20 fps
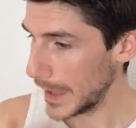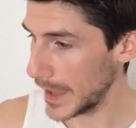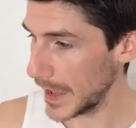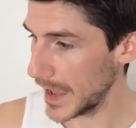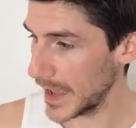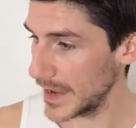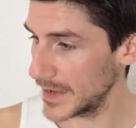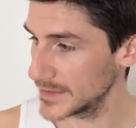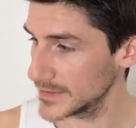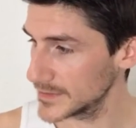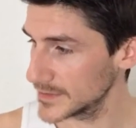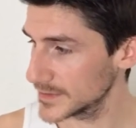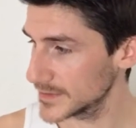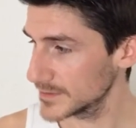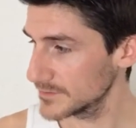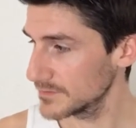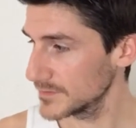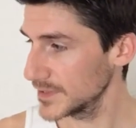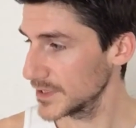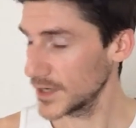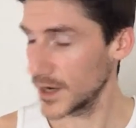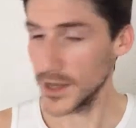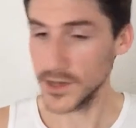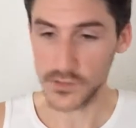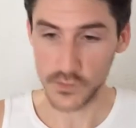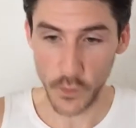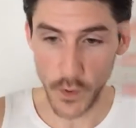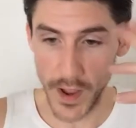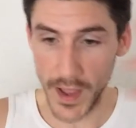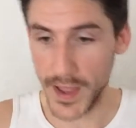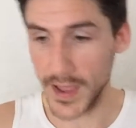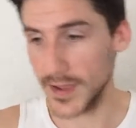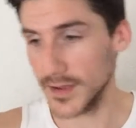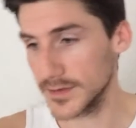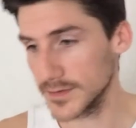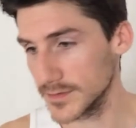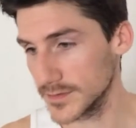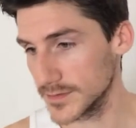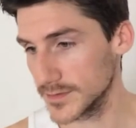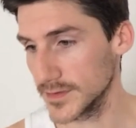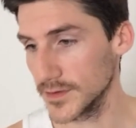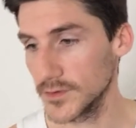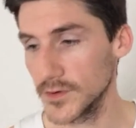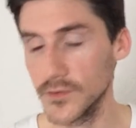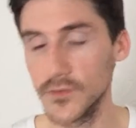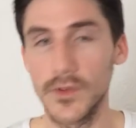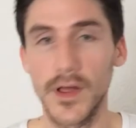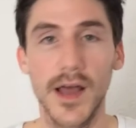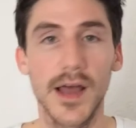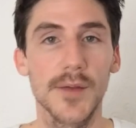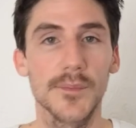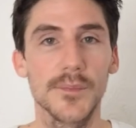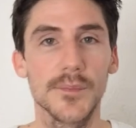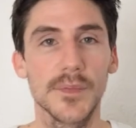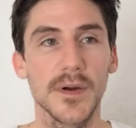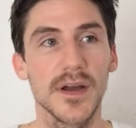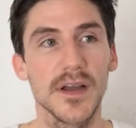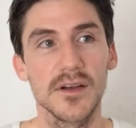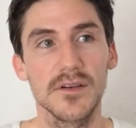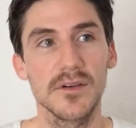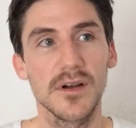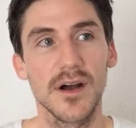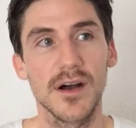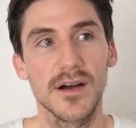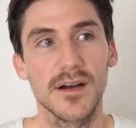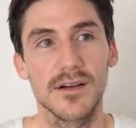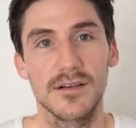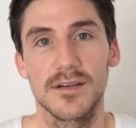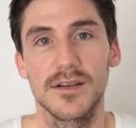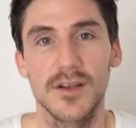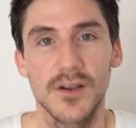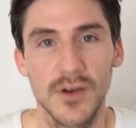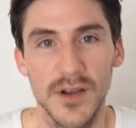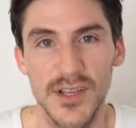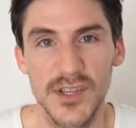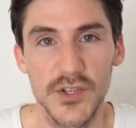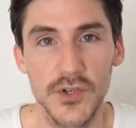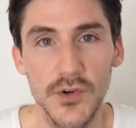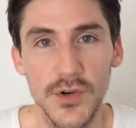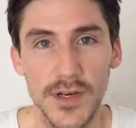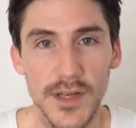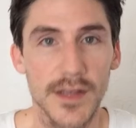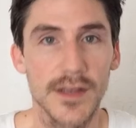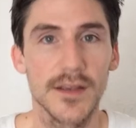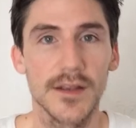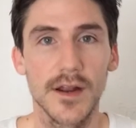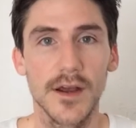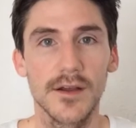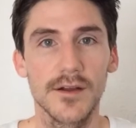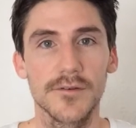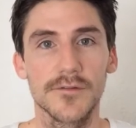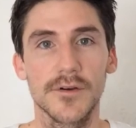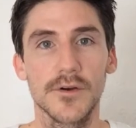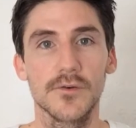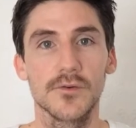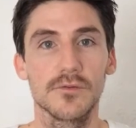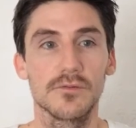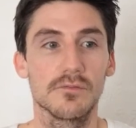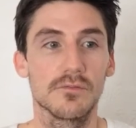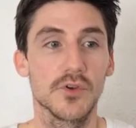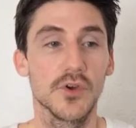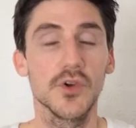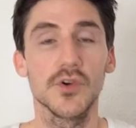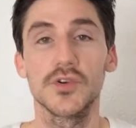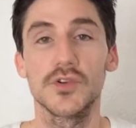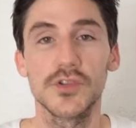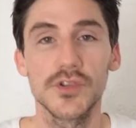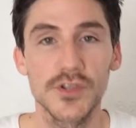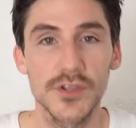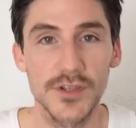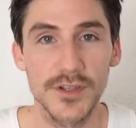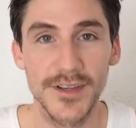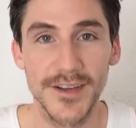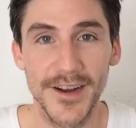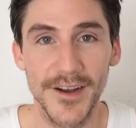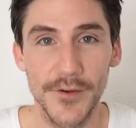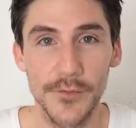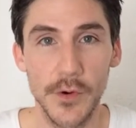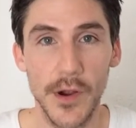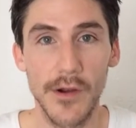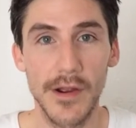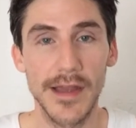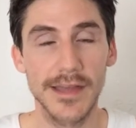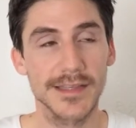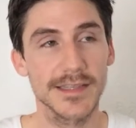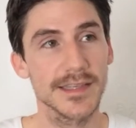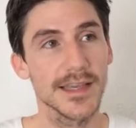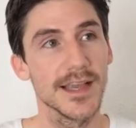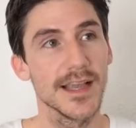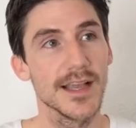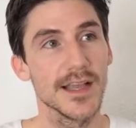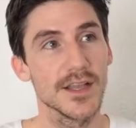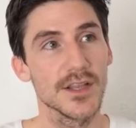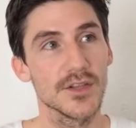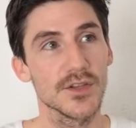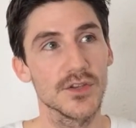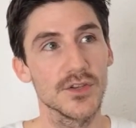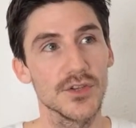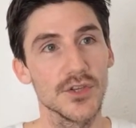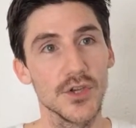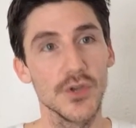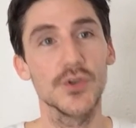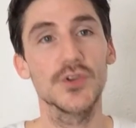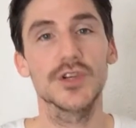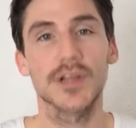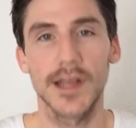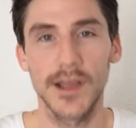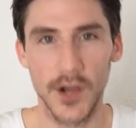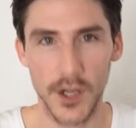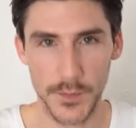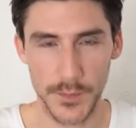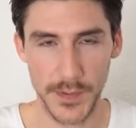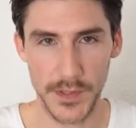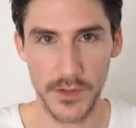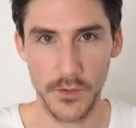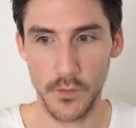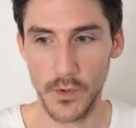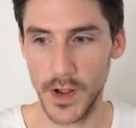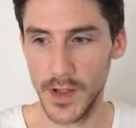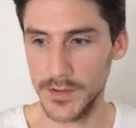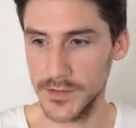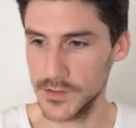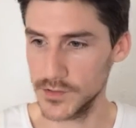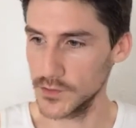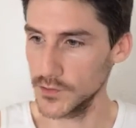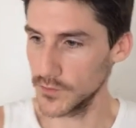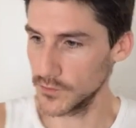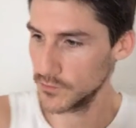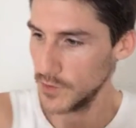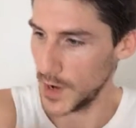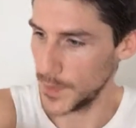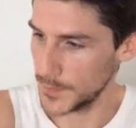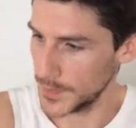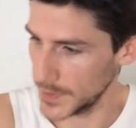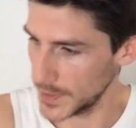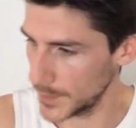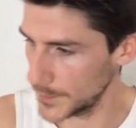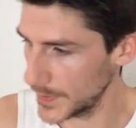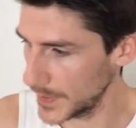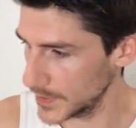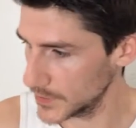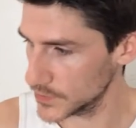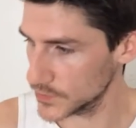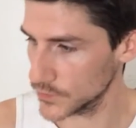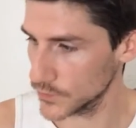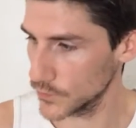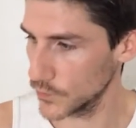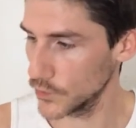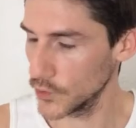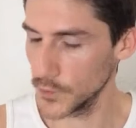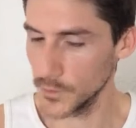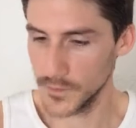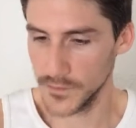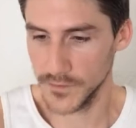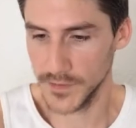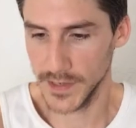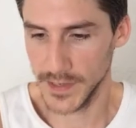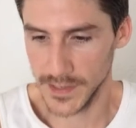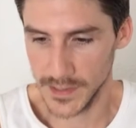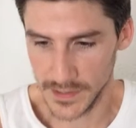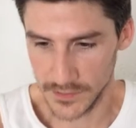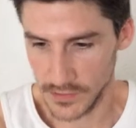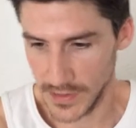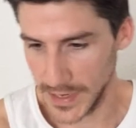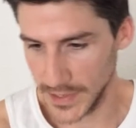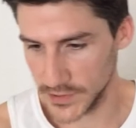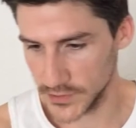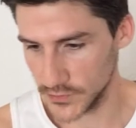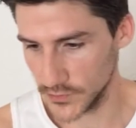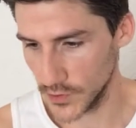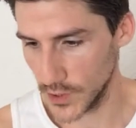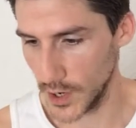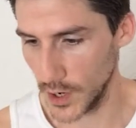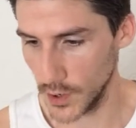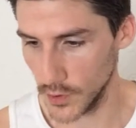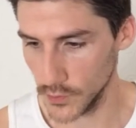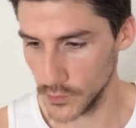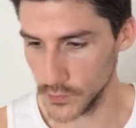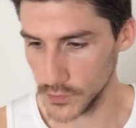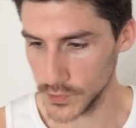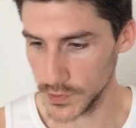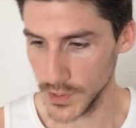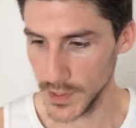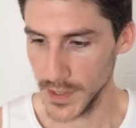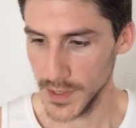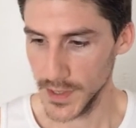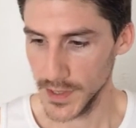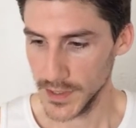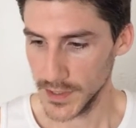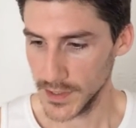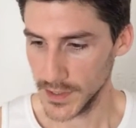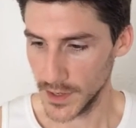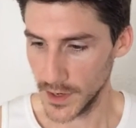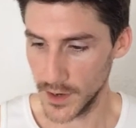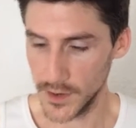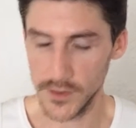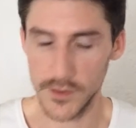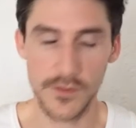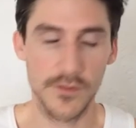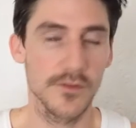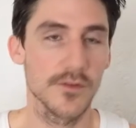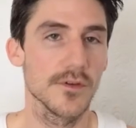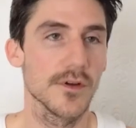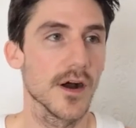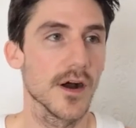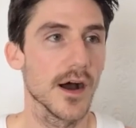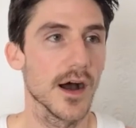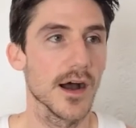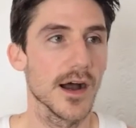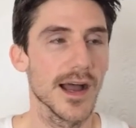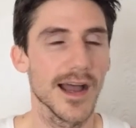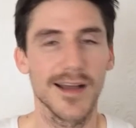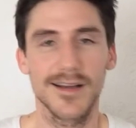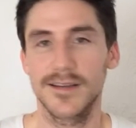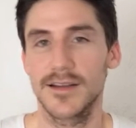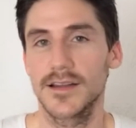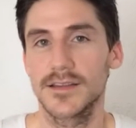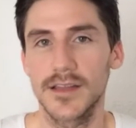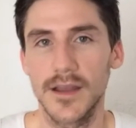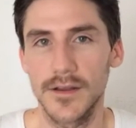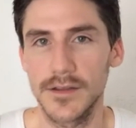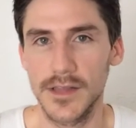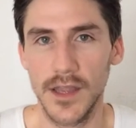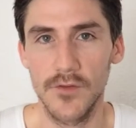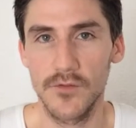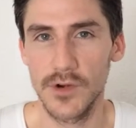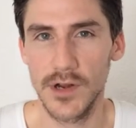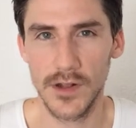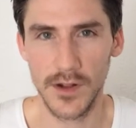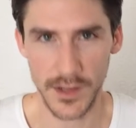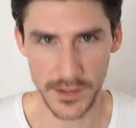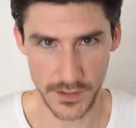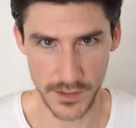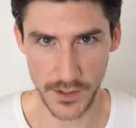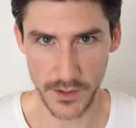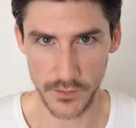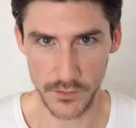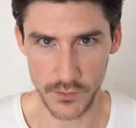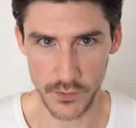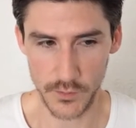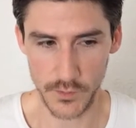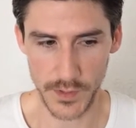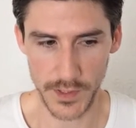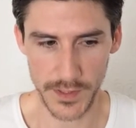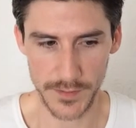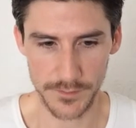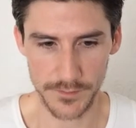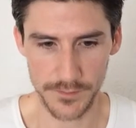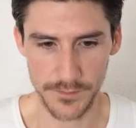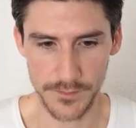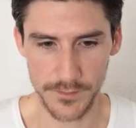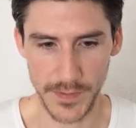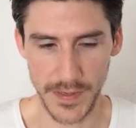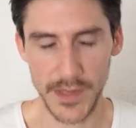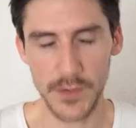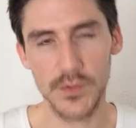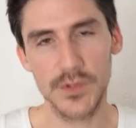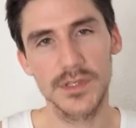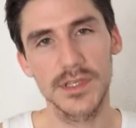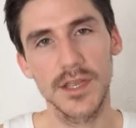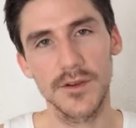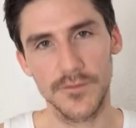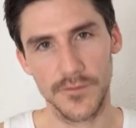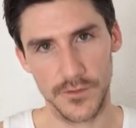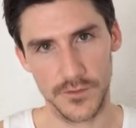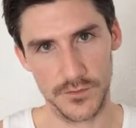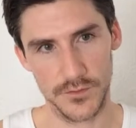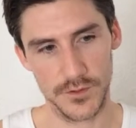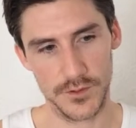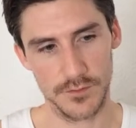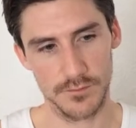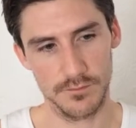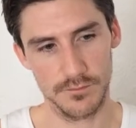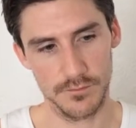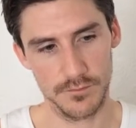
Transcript: And, you know, it was wet and all that, but I quite enjoyed it, you know, I felt good, you know, whereas usually I'd be the one sort of wrapping up extra warm, feeling extra cold, you know, I don't really like the cold normally, but it was different.